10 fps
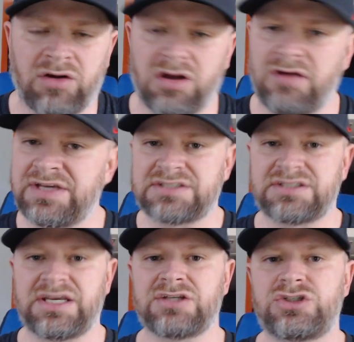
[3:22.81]

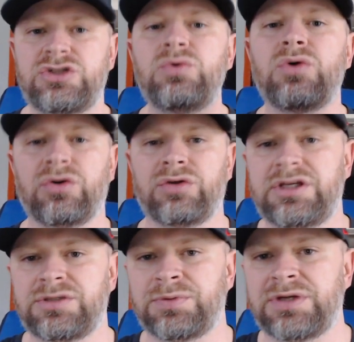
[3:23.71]
Obviously, it's too early
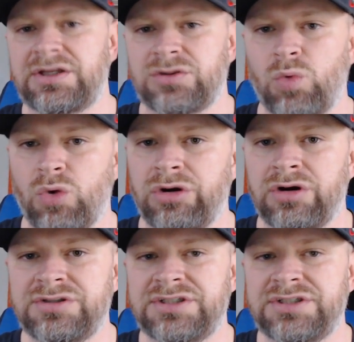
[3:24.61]
to predict awards.